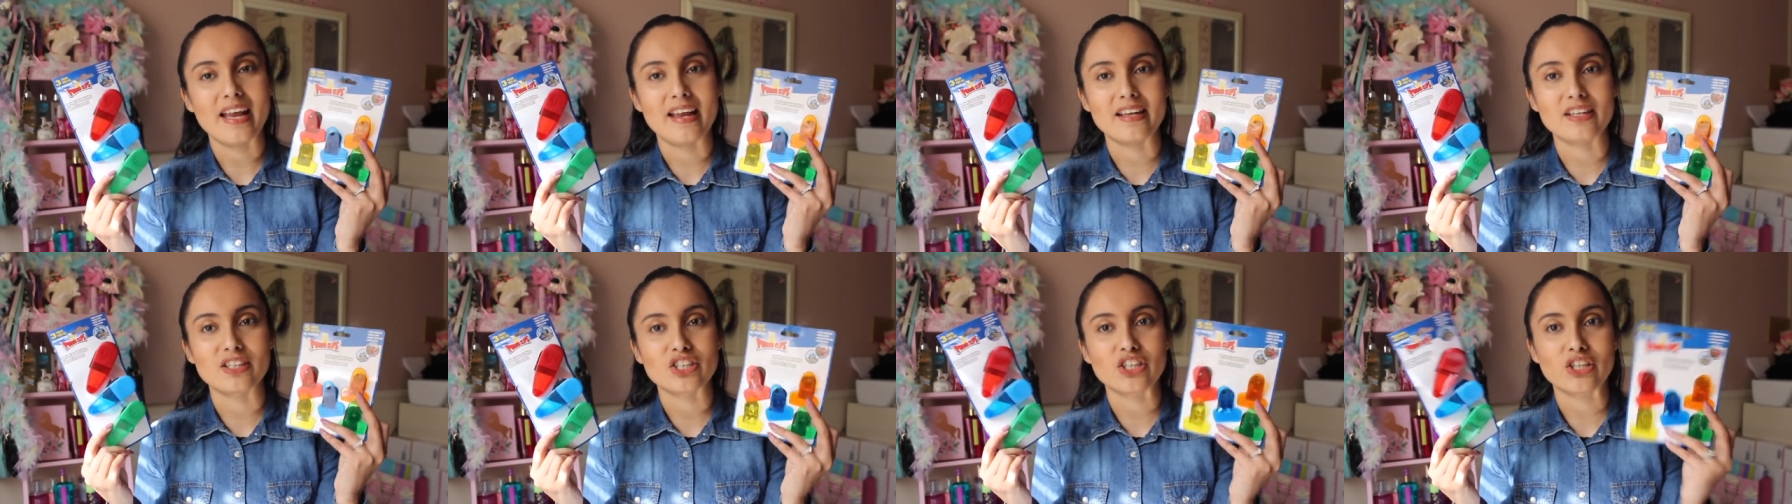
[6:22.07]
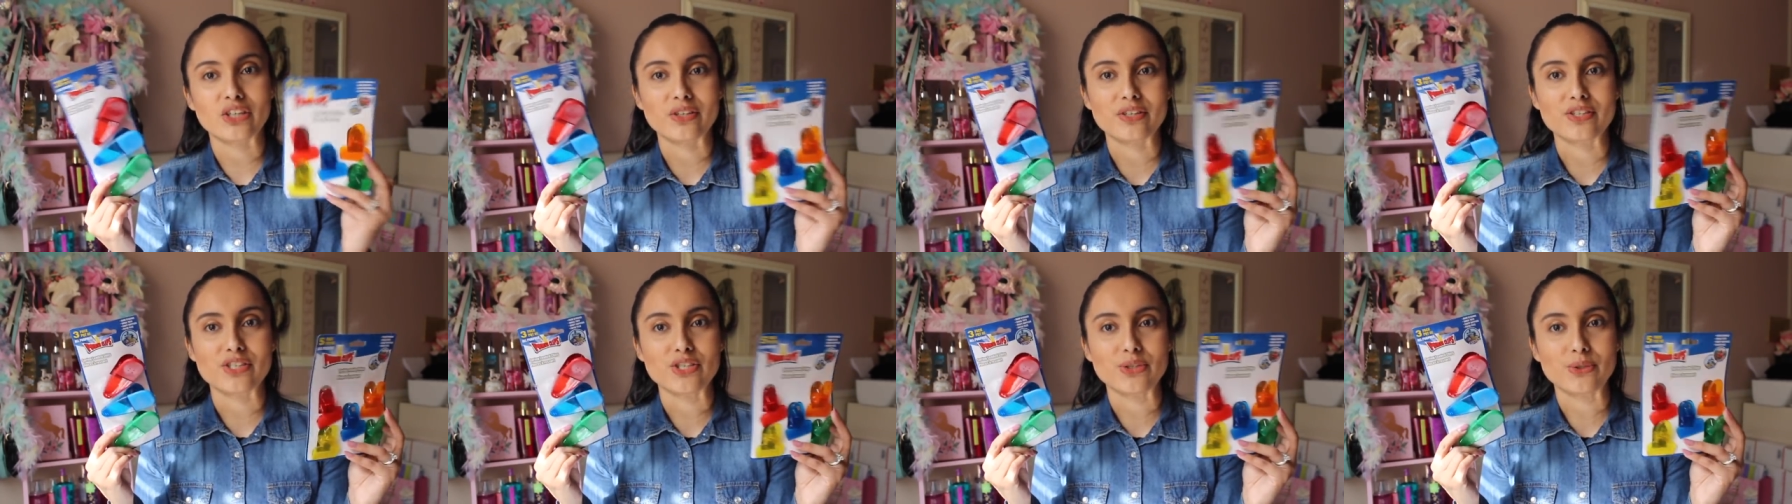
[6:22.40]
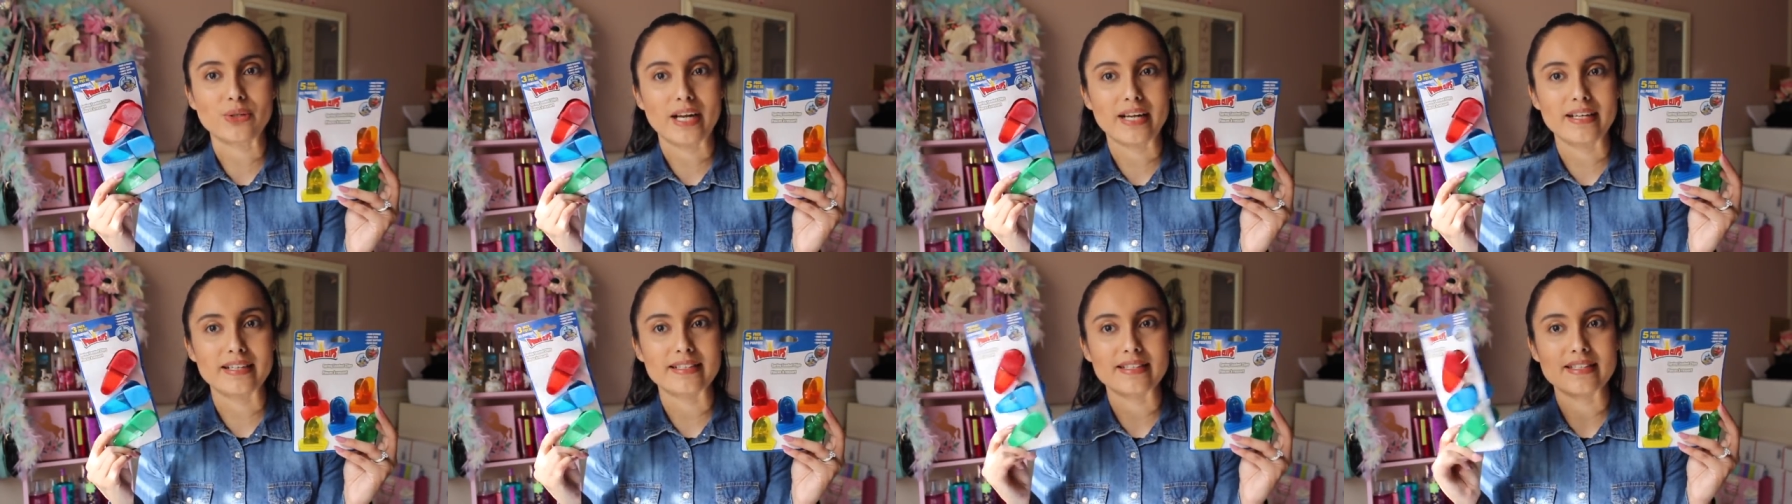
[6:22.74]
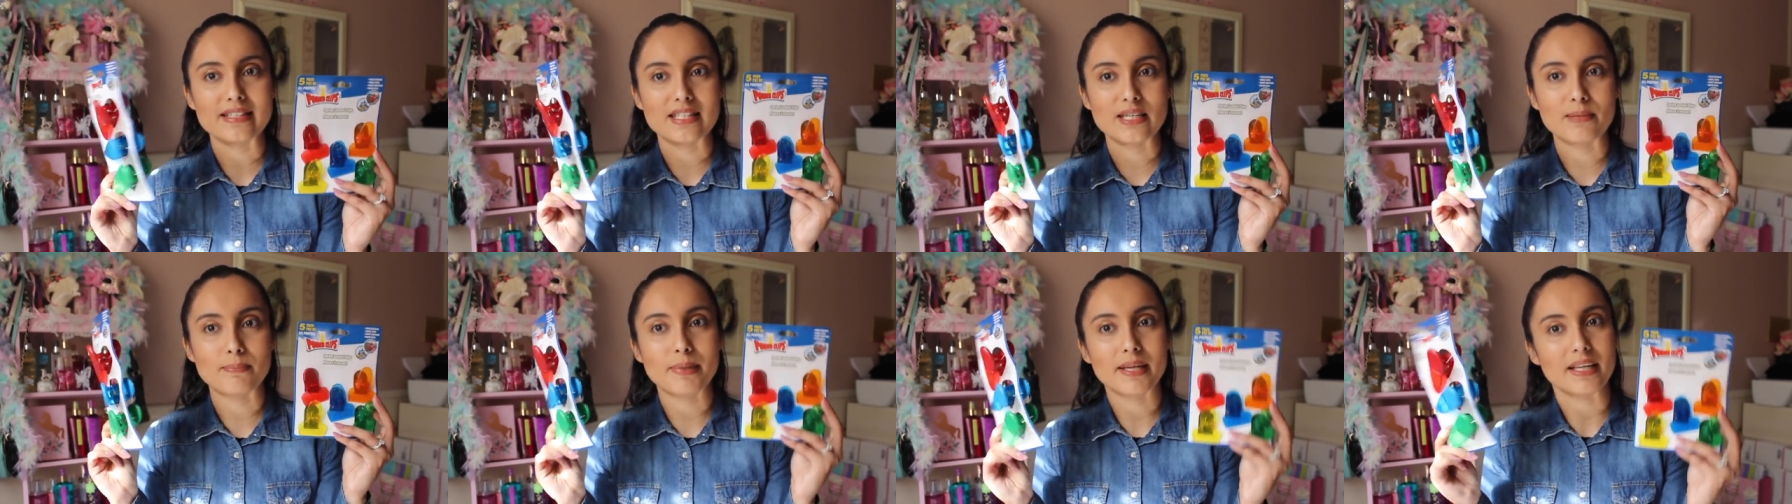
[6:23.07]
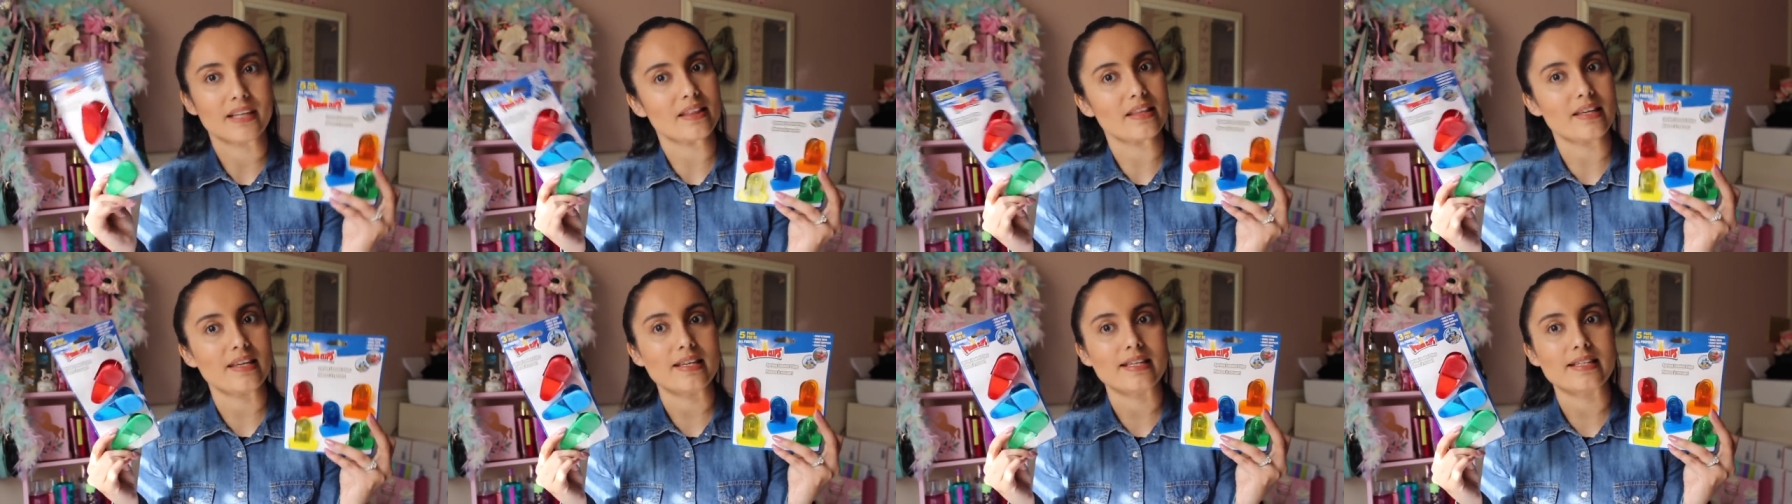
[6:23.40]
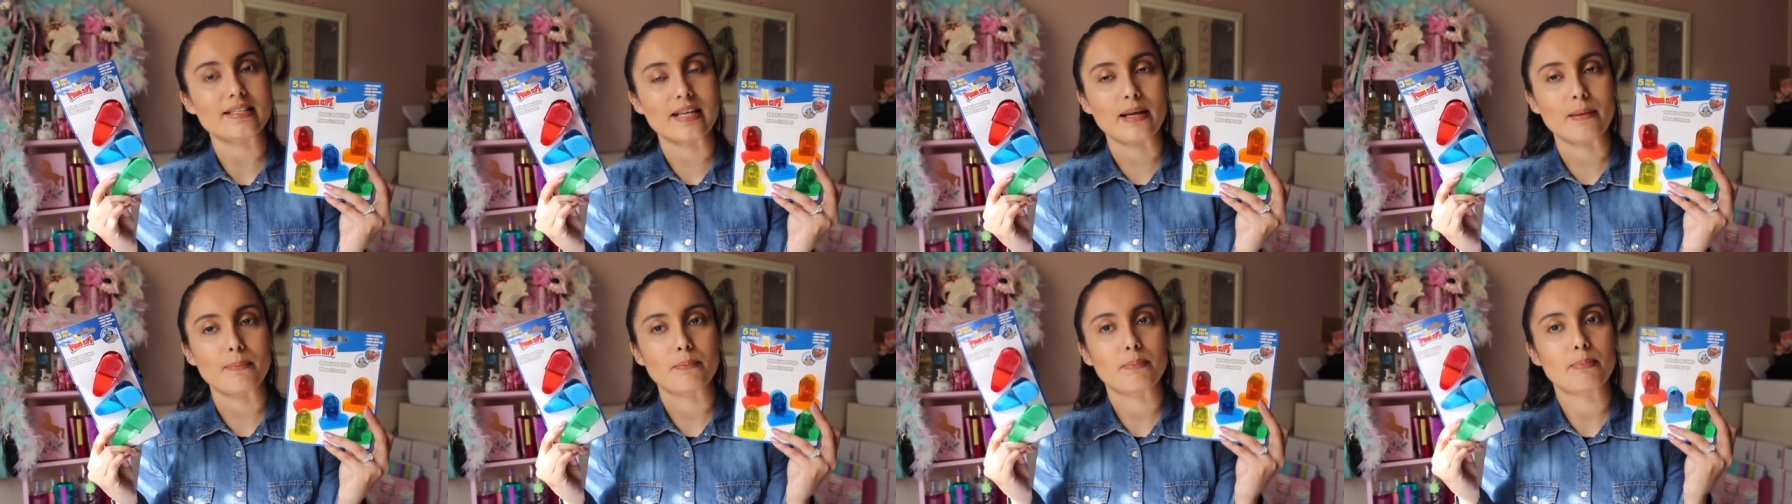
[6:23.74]
and encourage you guys to pick
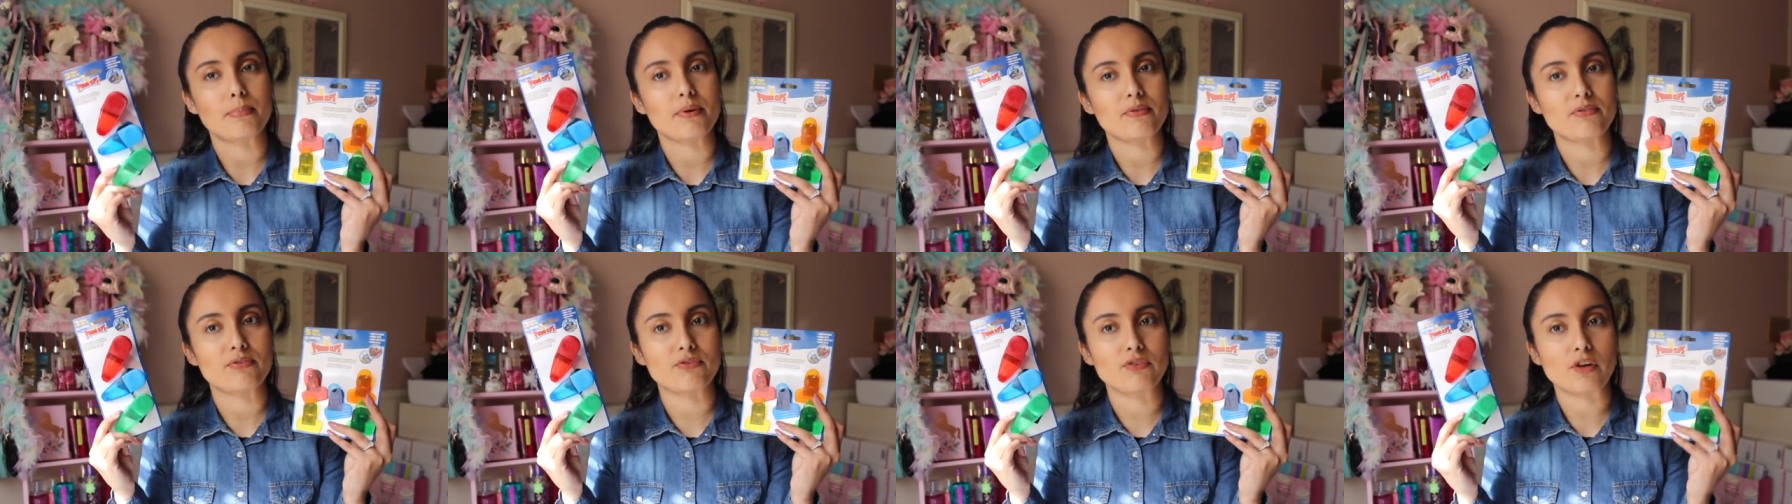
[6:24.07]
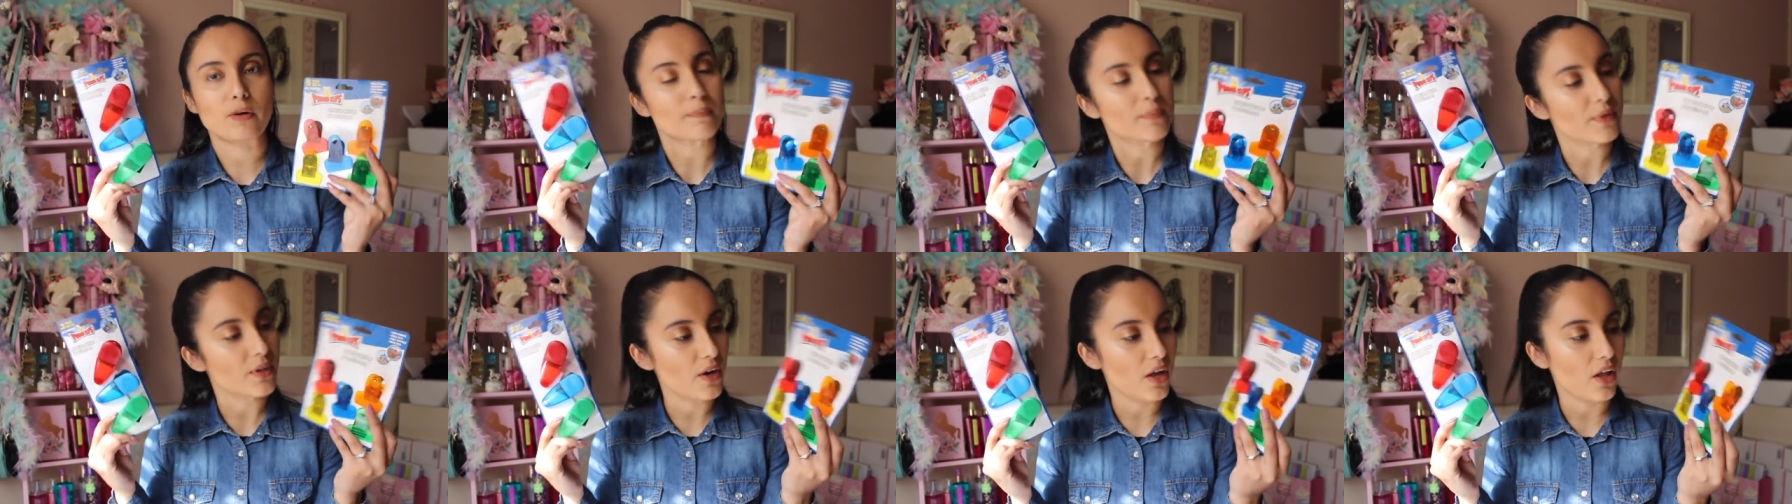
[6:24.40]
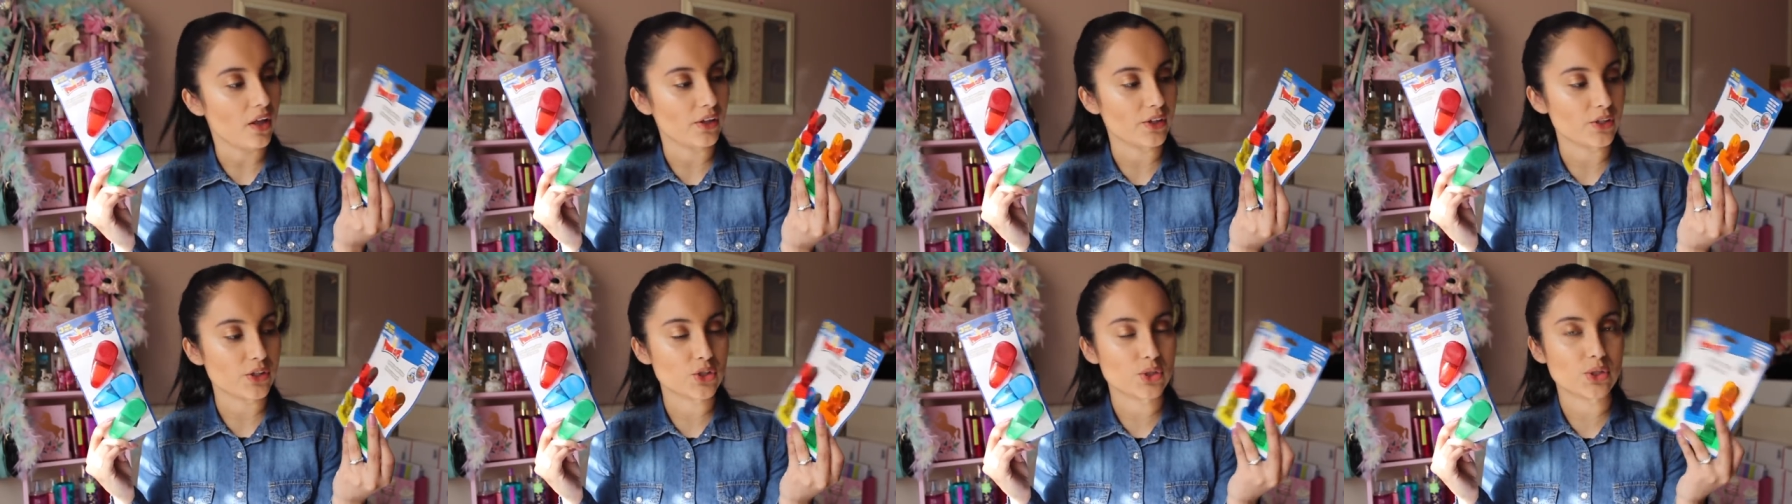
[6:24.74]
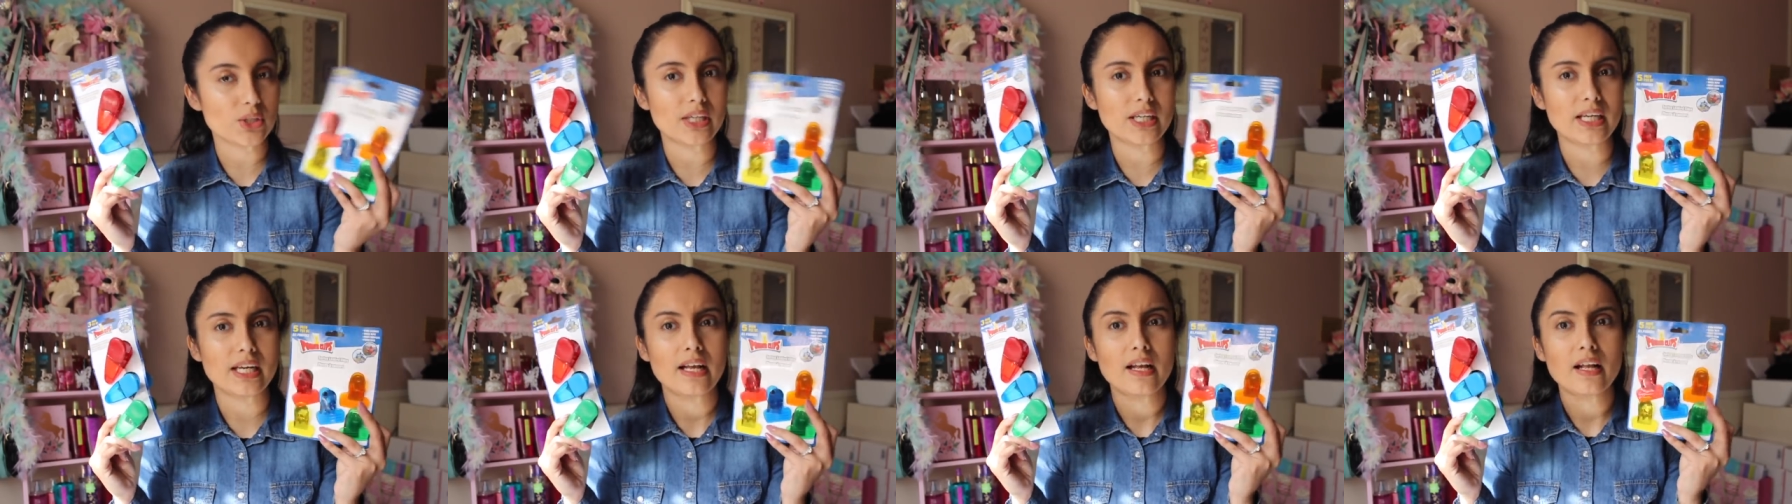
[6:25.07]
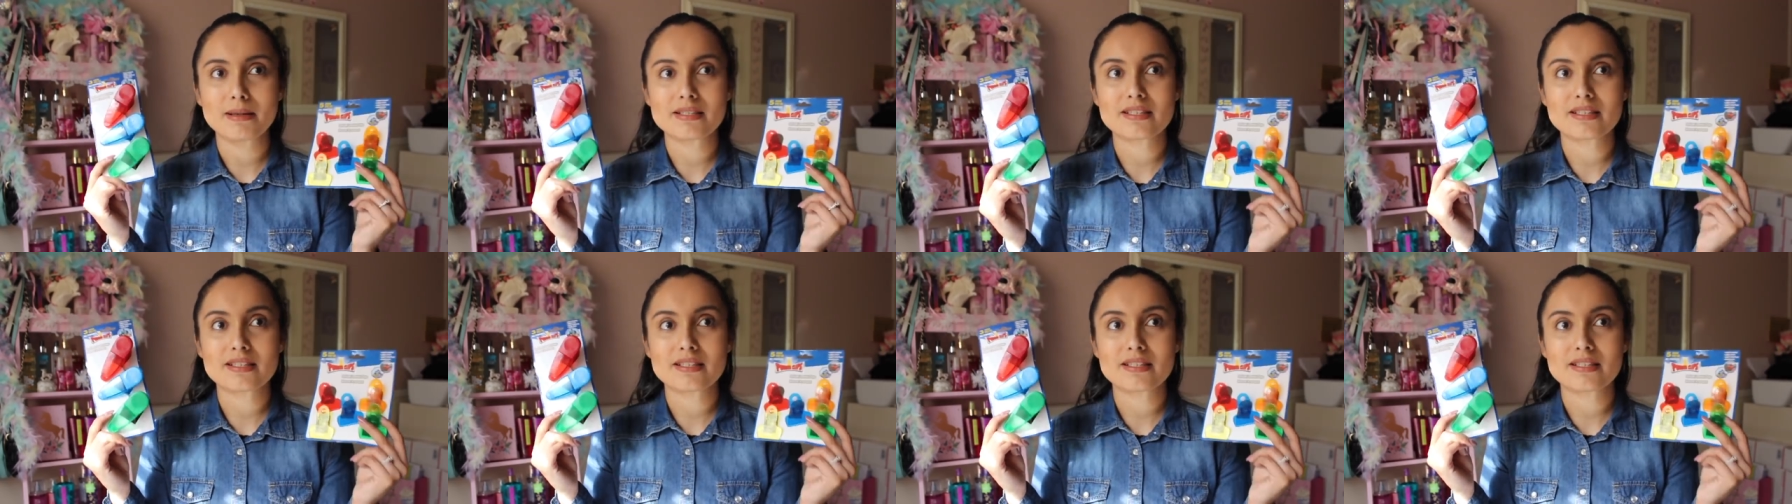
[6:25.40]
these up from the Dollar Tree.